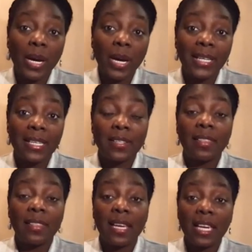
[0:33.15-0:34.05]
body into
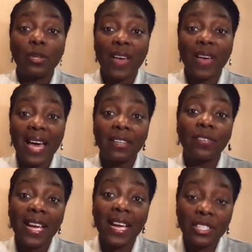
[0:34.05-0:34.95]
thinking you've had
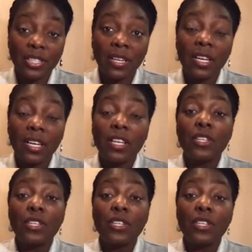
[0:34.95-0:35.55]
infection